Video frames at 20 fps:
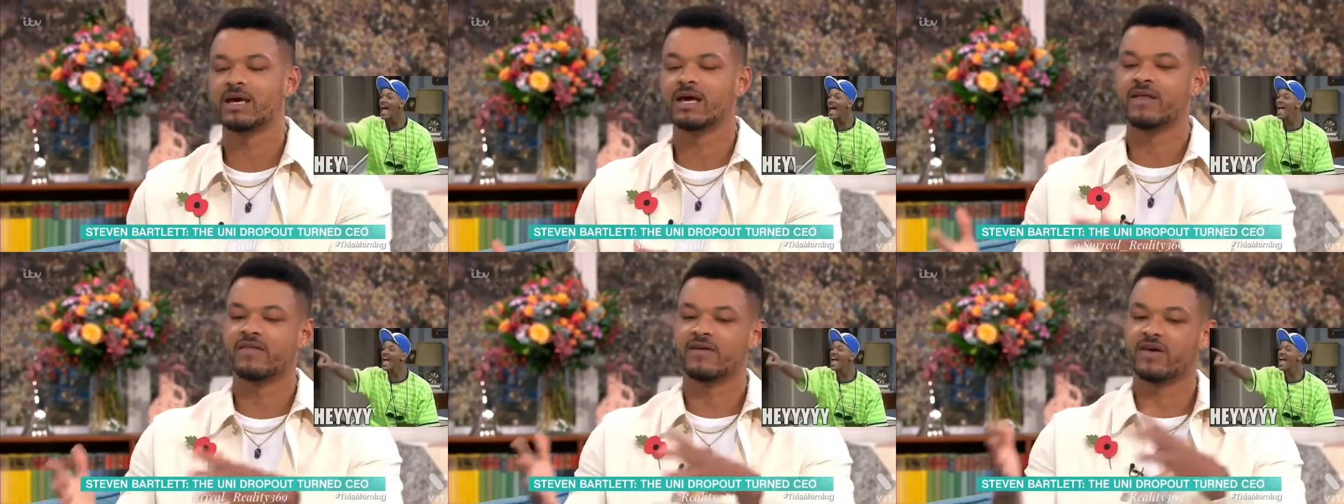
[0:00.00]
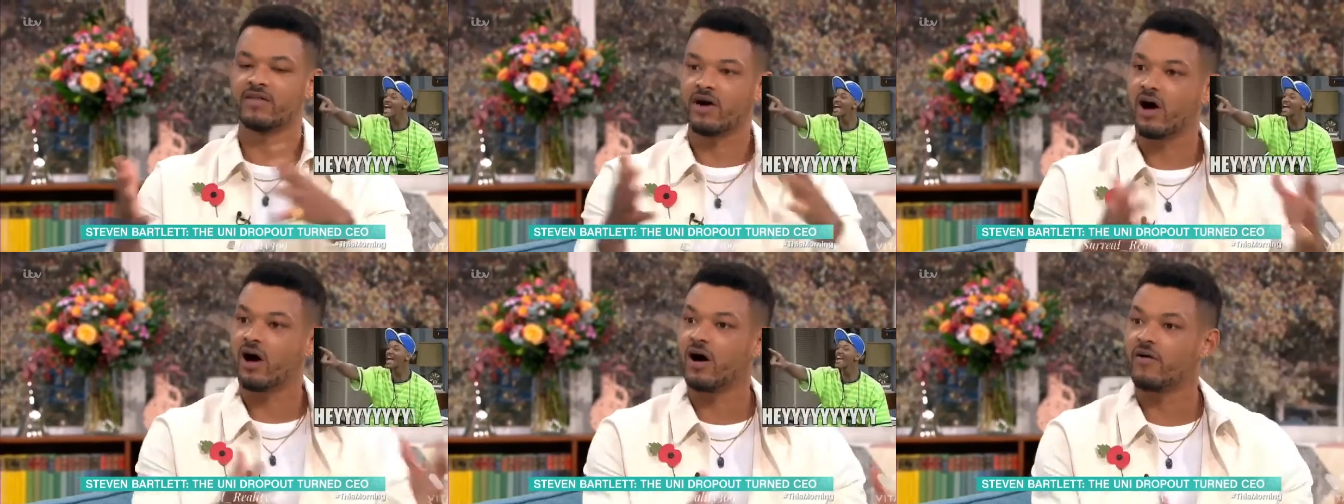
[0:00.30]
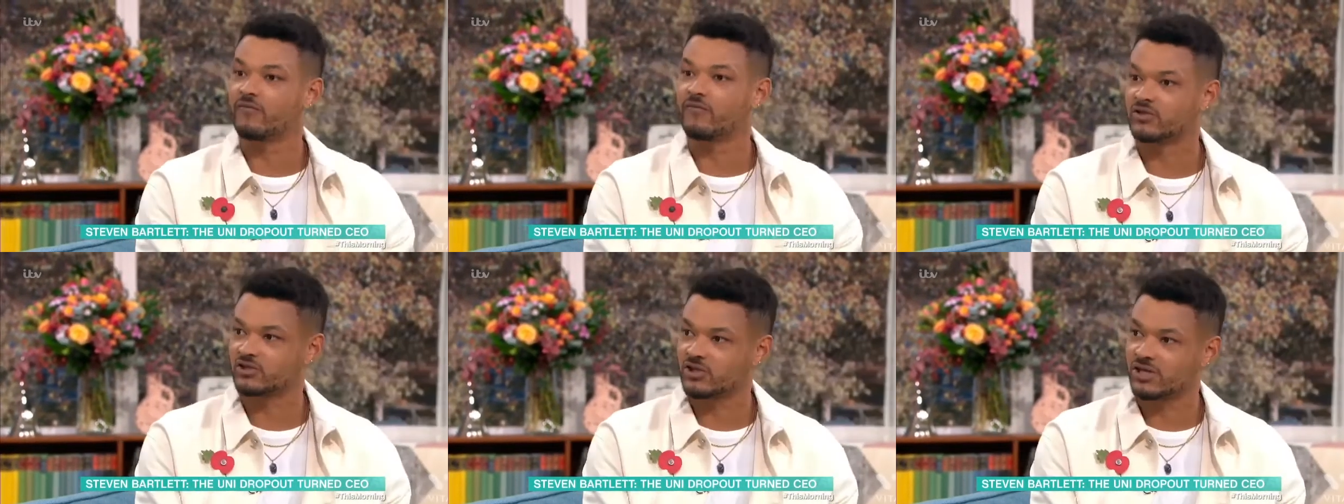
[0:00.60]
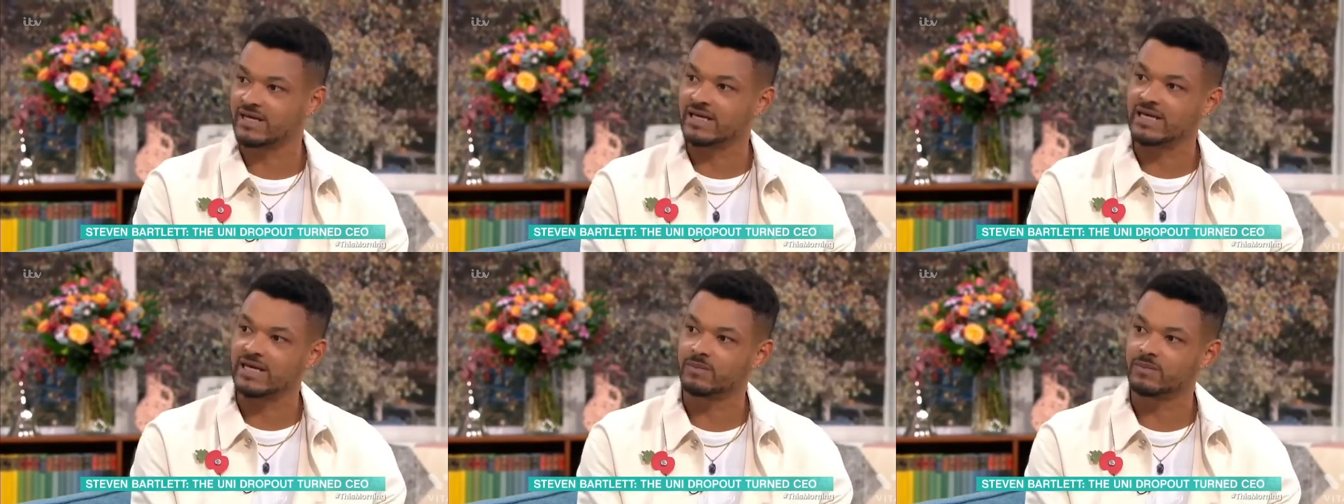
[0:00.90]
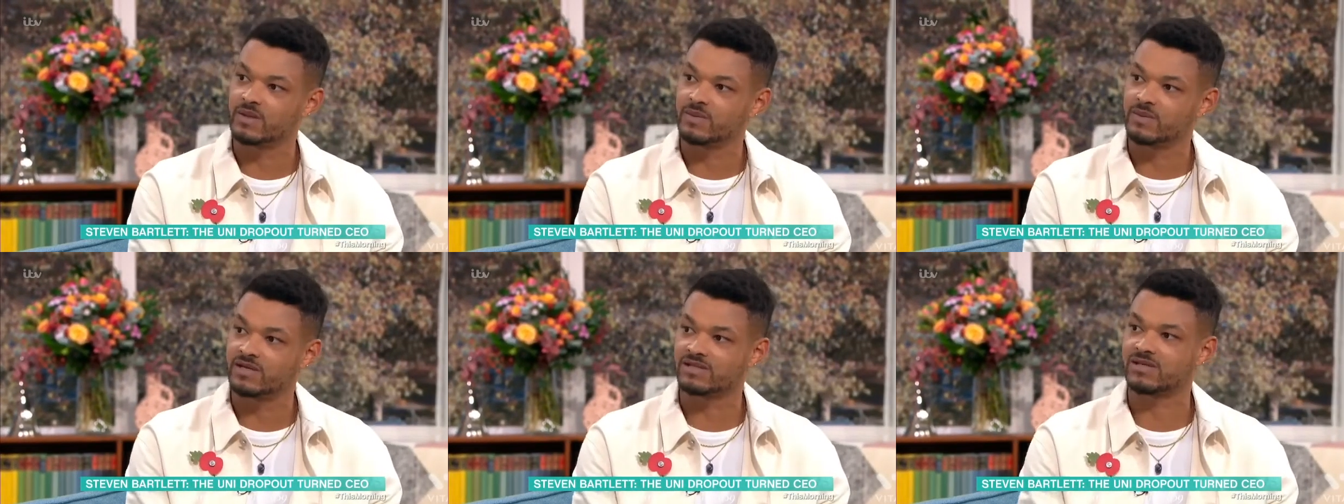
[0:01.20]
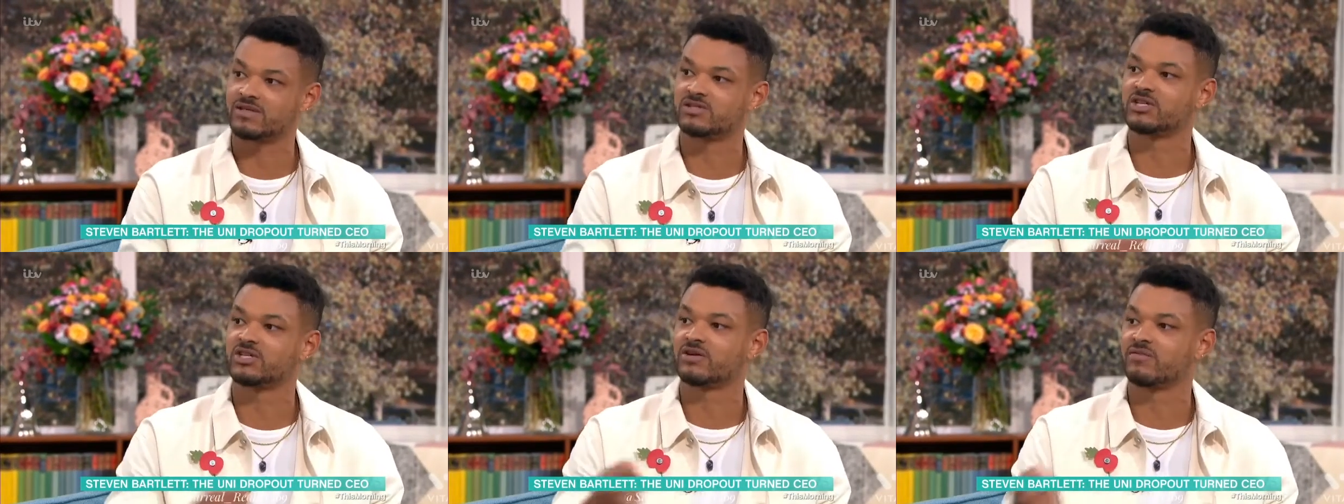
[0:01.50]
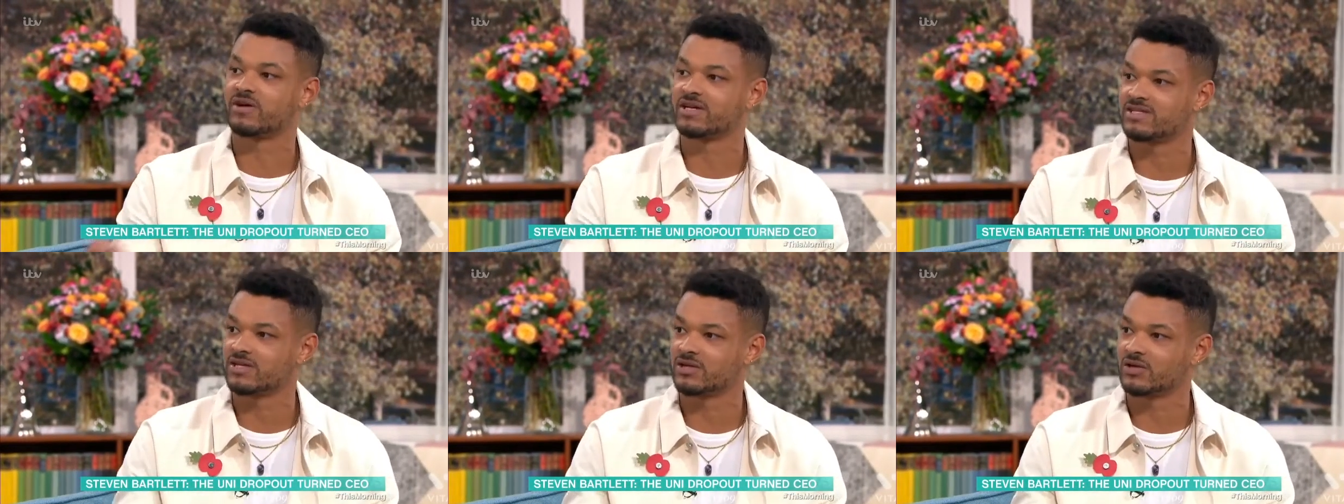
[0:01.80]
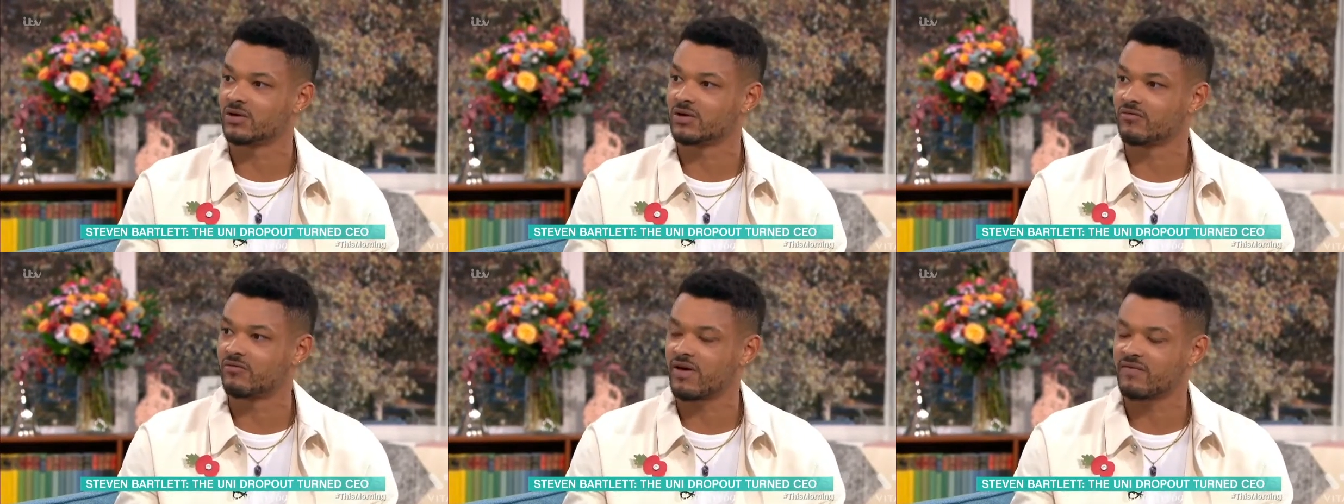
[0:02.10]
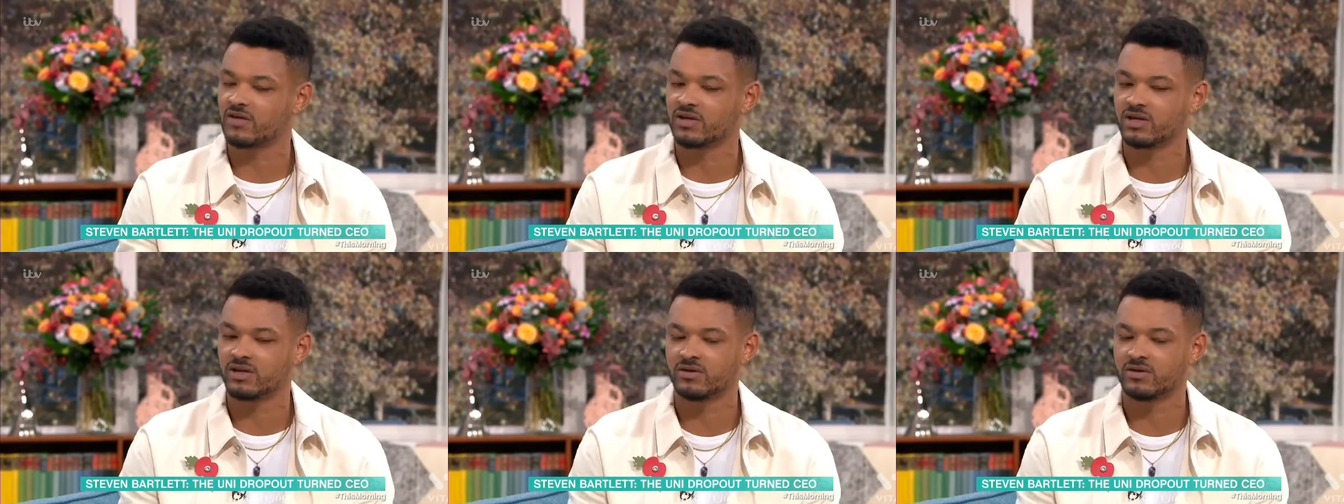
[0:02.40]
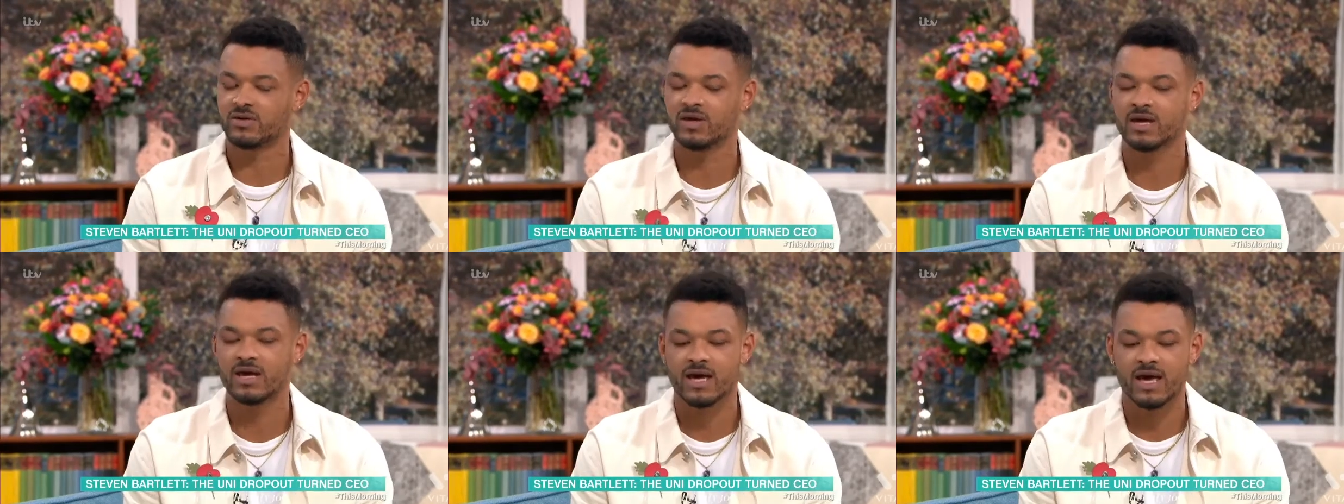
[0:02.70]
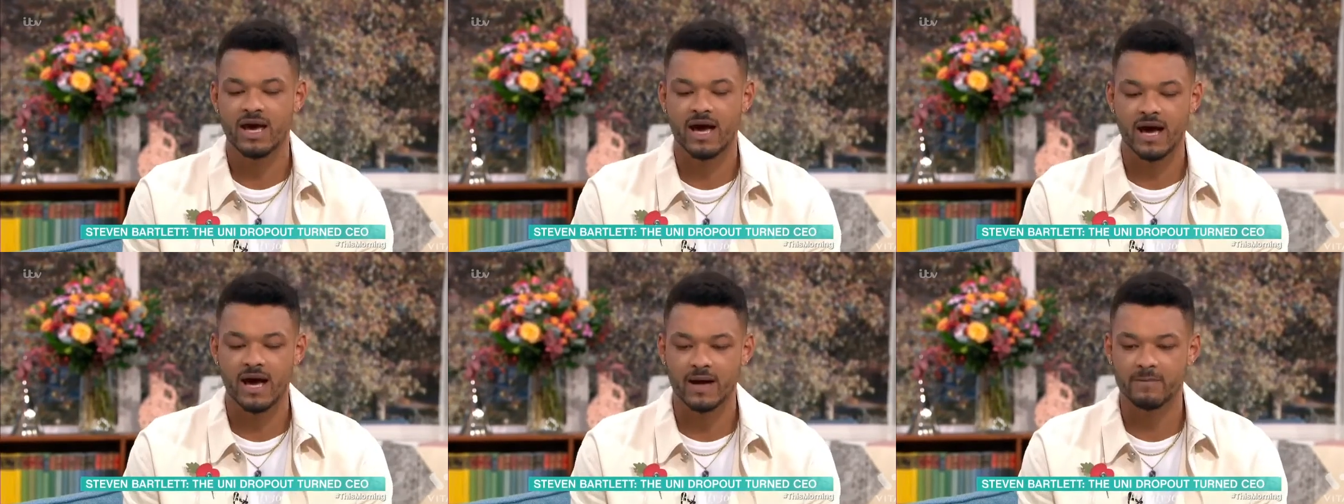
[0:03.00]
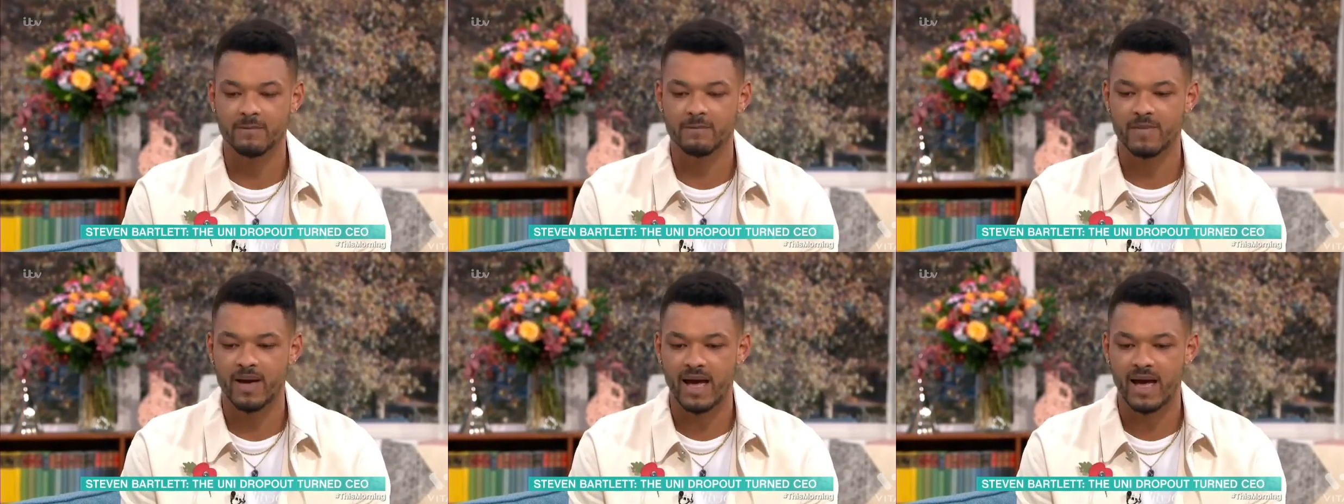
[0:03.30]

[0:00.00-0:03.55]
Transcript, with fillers: The other half was trying to keep me because I was generating a lot of revenue. Um,